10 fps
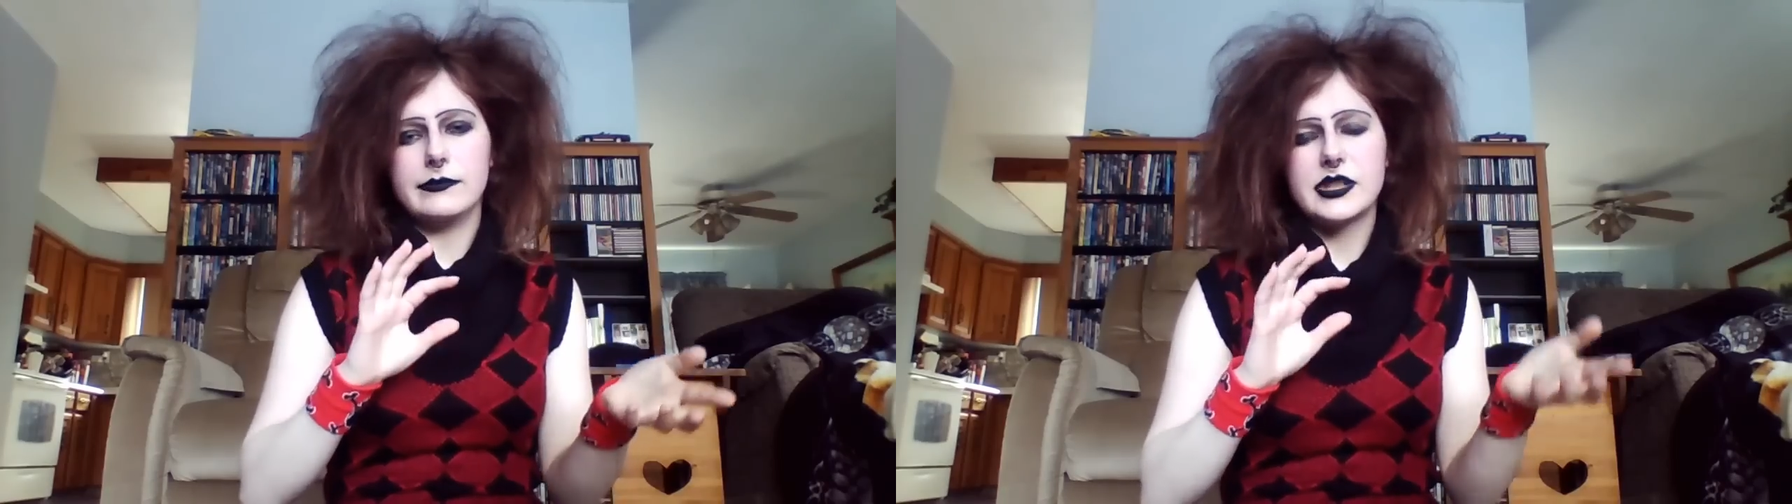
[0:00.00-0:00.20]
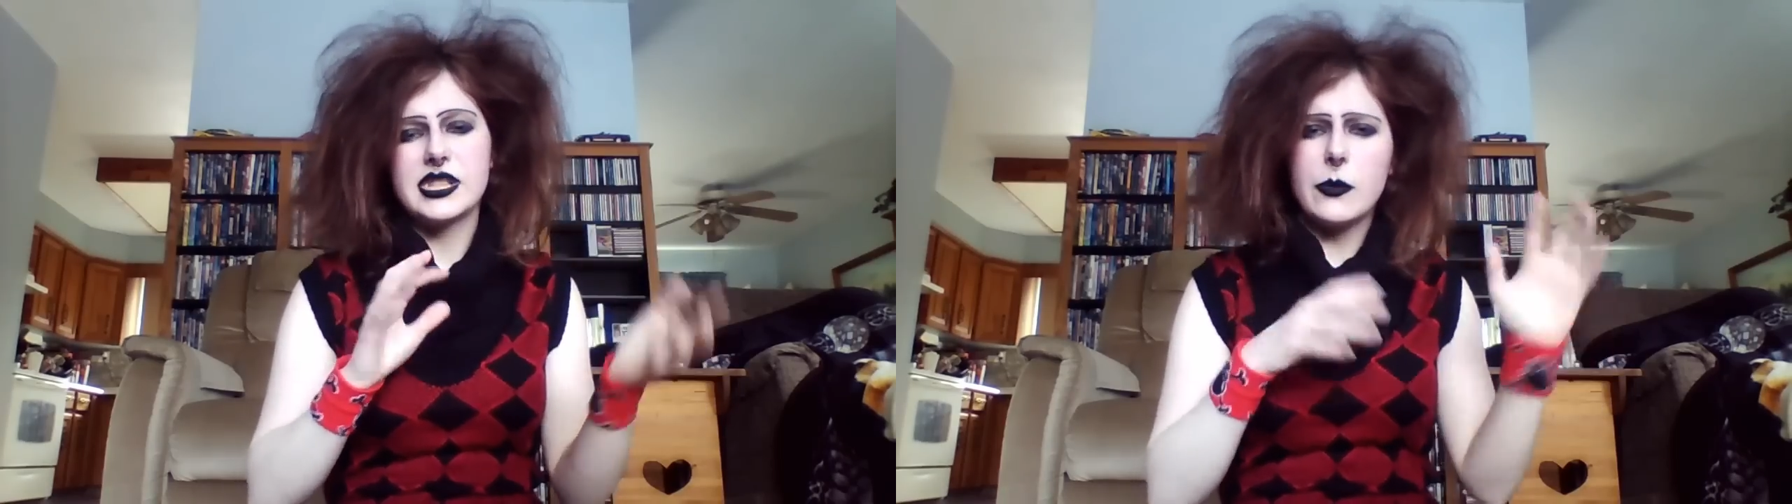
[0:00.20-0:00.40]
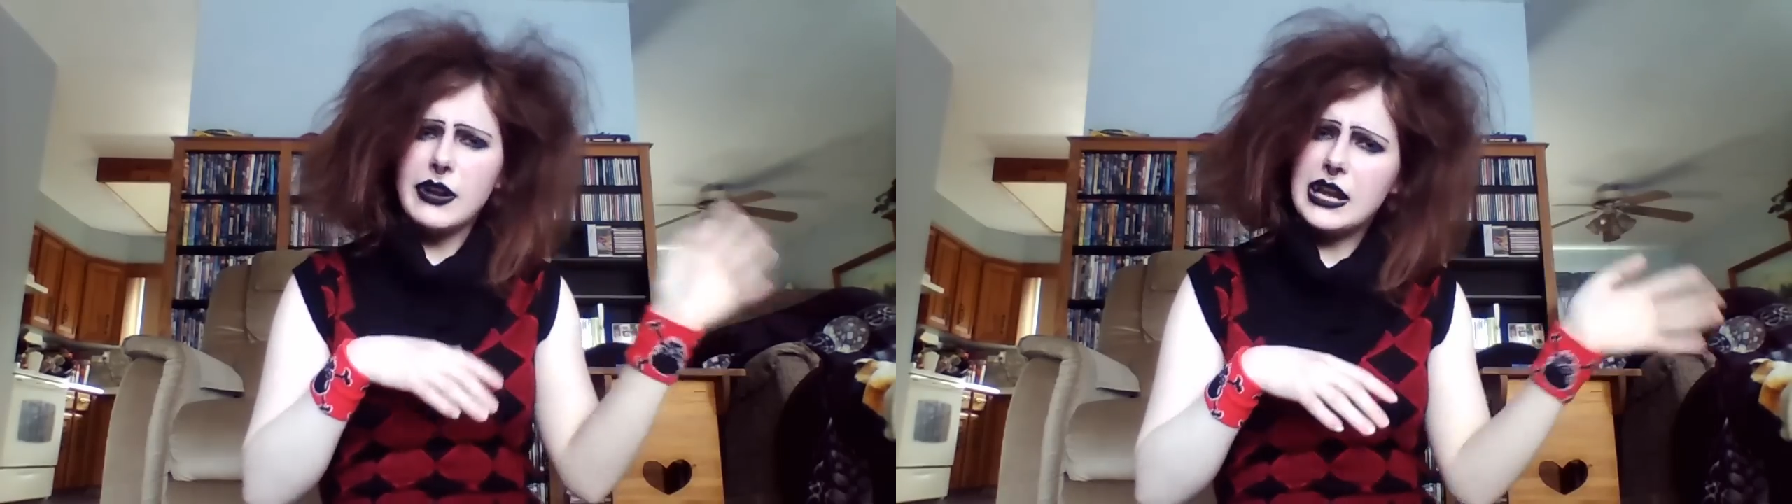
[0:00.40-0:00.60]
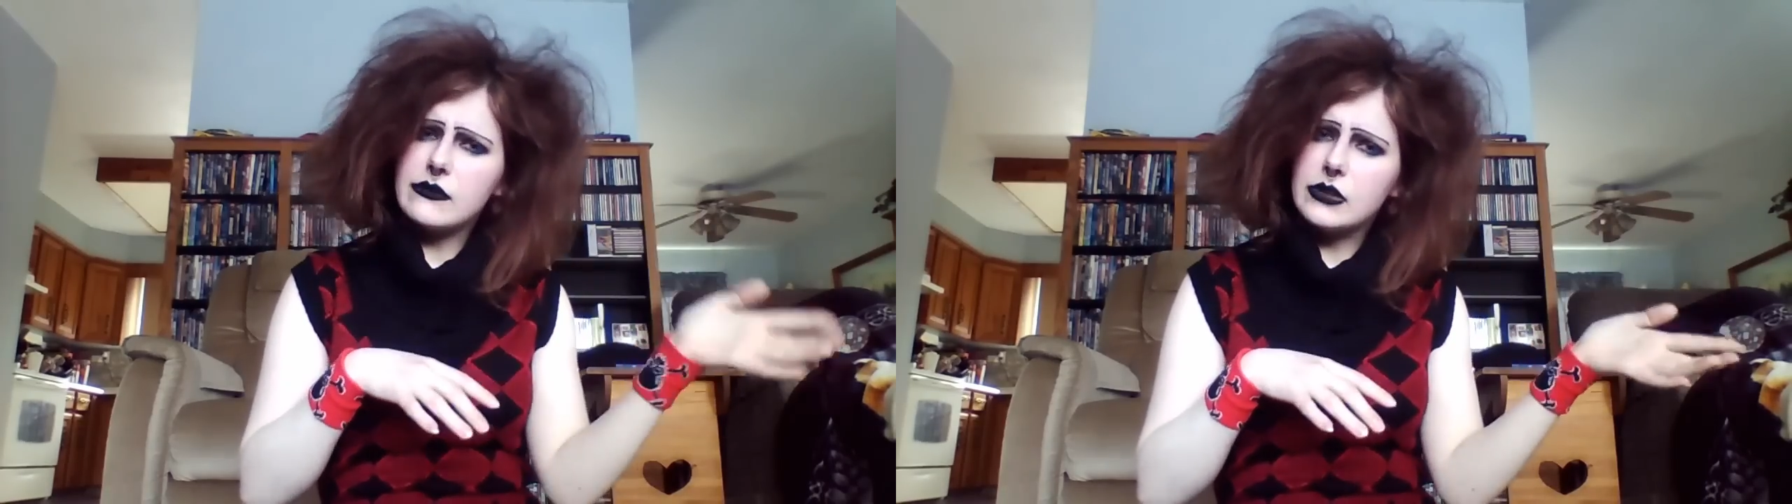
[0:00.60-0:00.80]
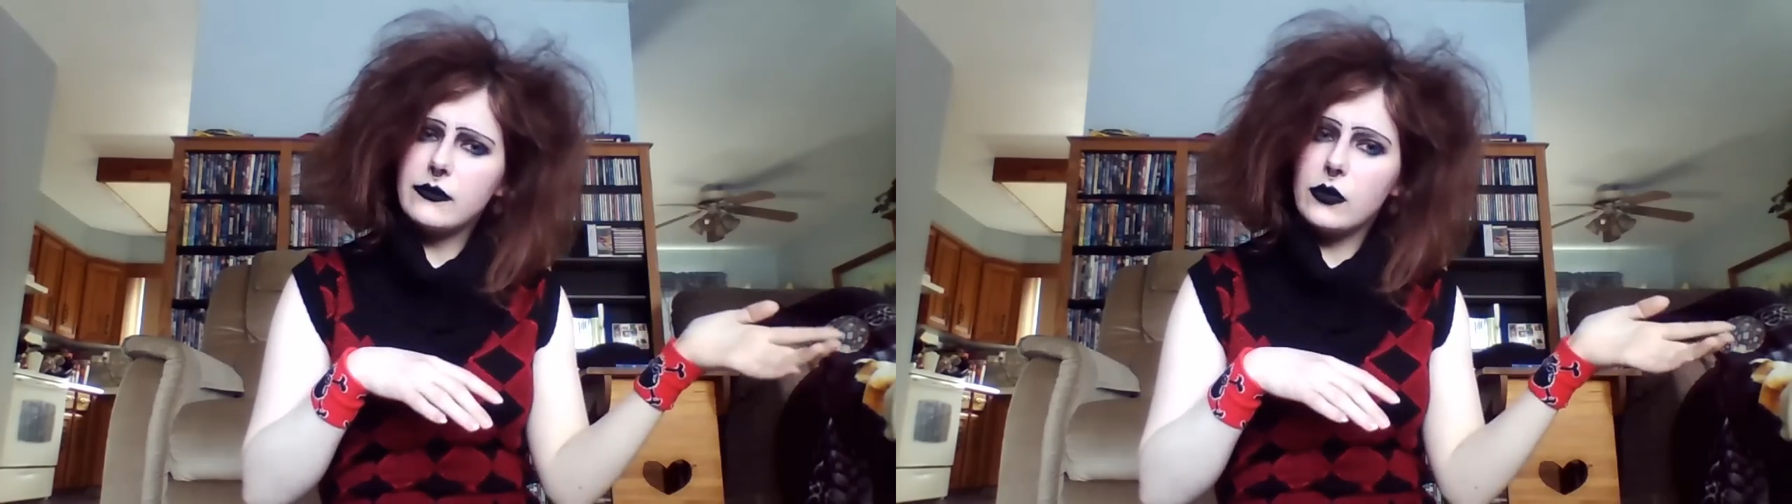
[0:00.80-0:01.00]
somewhat
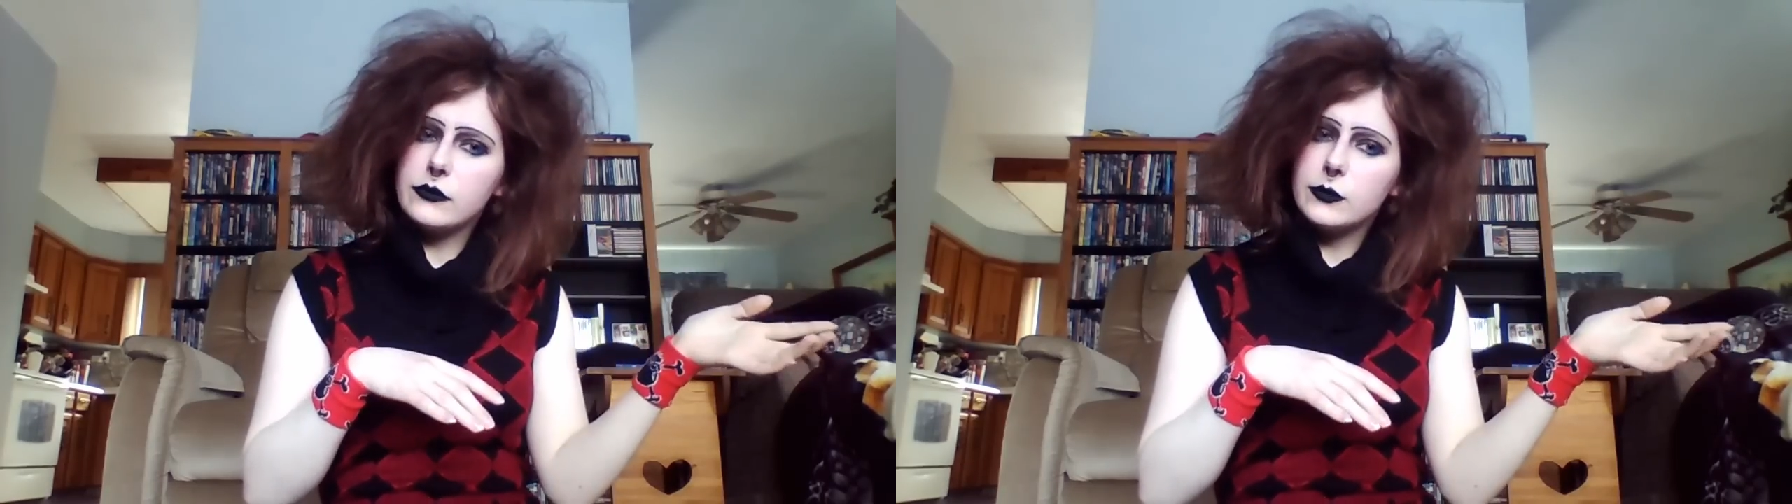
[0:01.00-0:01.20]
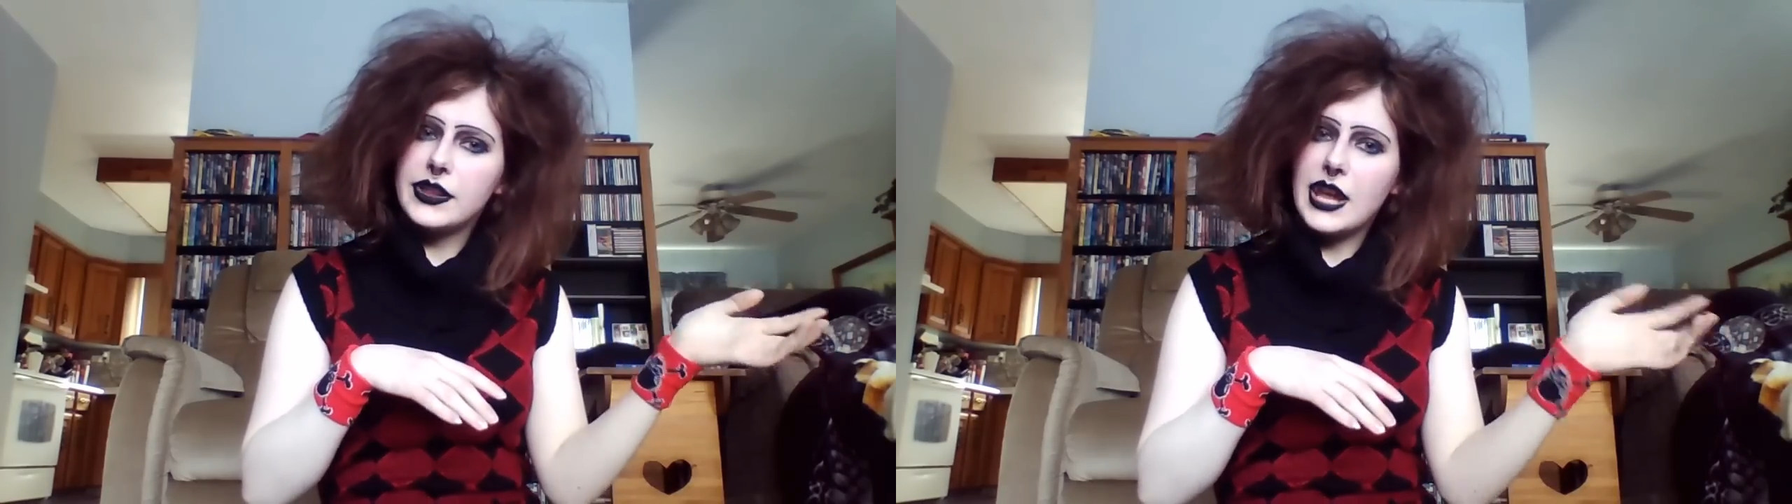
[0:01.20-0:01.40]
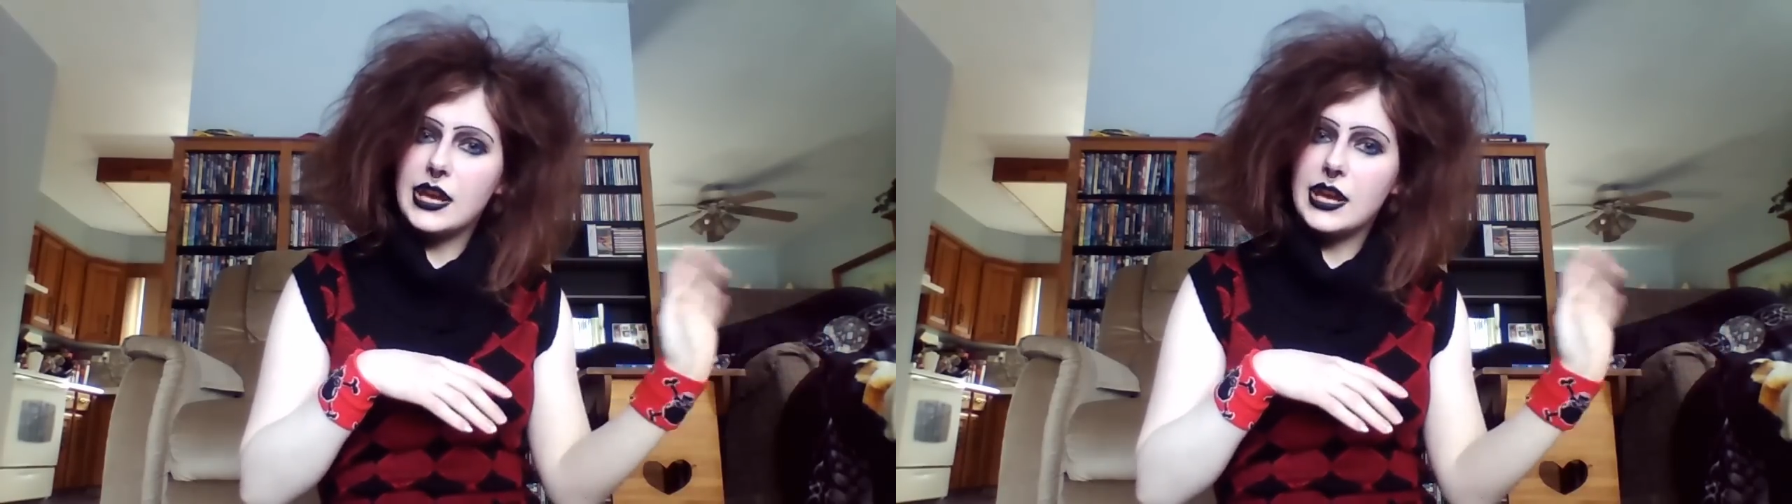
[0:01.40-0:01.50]
heavily involved with,